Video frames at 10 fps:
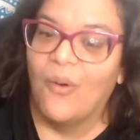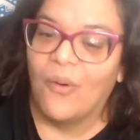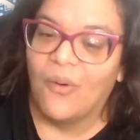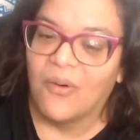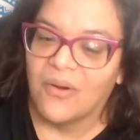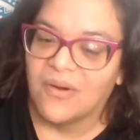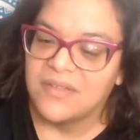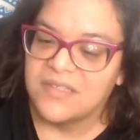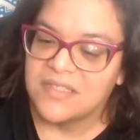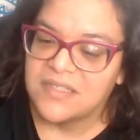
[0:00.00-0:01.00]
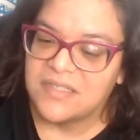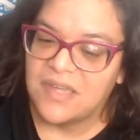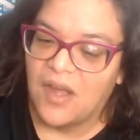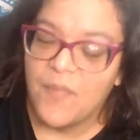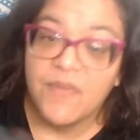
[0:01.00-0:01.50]
or just
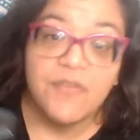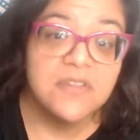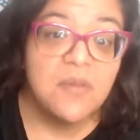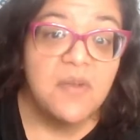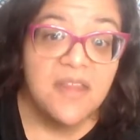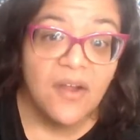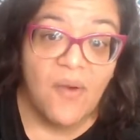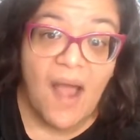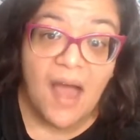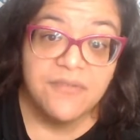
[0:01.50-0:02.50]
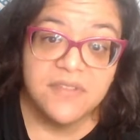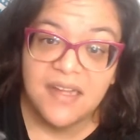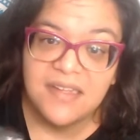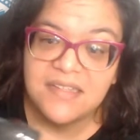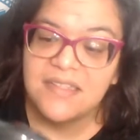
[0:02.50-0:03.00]
um, if you're somebody that crafts, I
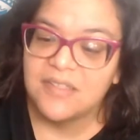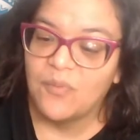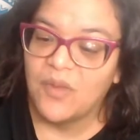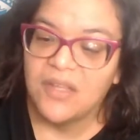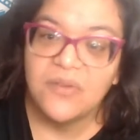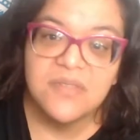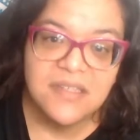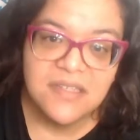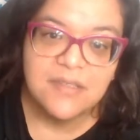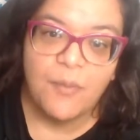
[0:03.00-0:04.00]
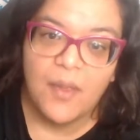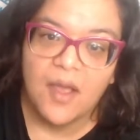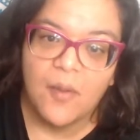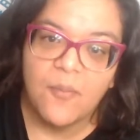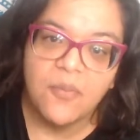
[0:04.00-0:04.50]
could see somebody using this to pick
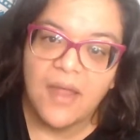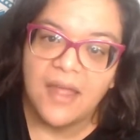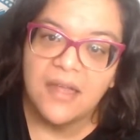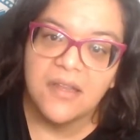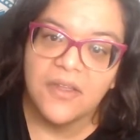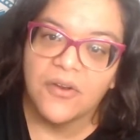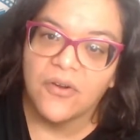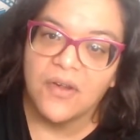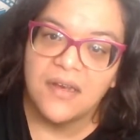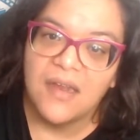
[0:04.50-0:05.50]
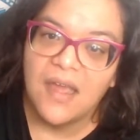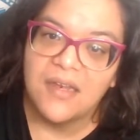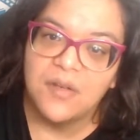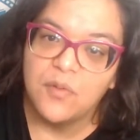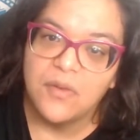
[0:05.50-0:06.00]
up like glitter and,
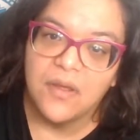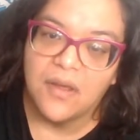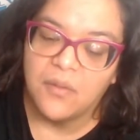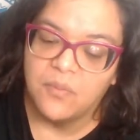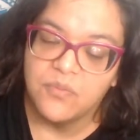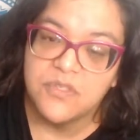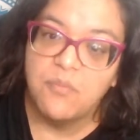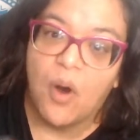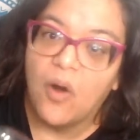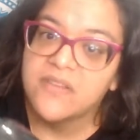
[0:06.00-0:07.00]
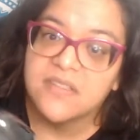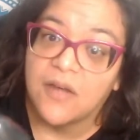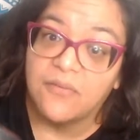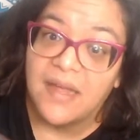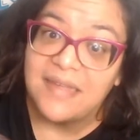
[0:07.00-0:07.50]
and uh, small
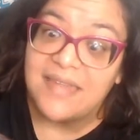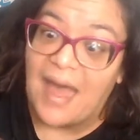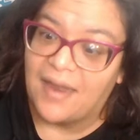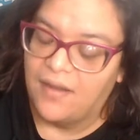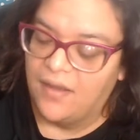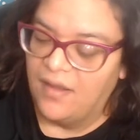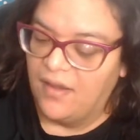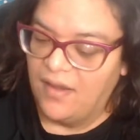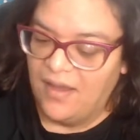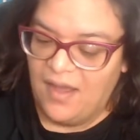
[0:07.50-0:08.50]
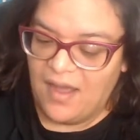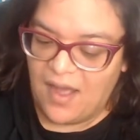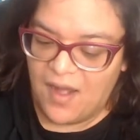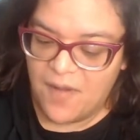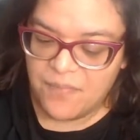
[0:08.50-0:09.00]
stuff like that.
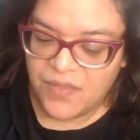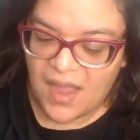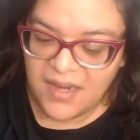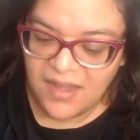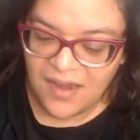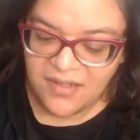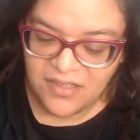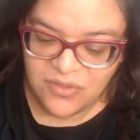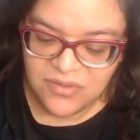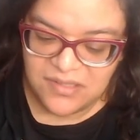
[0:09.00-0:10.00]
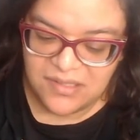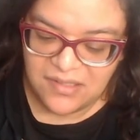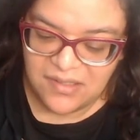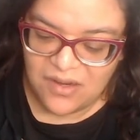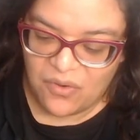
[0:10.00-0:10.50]
Um, I kind of used it
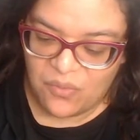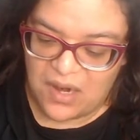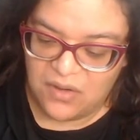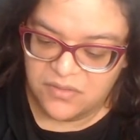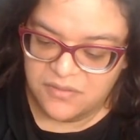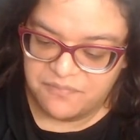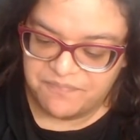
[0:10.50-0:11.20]
around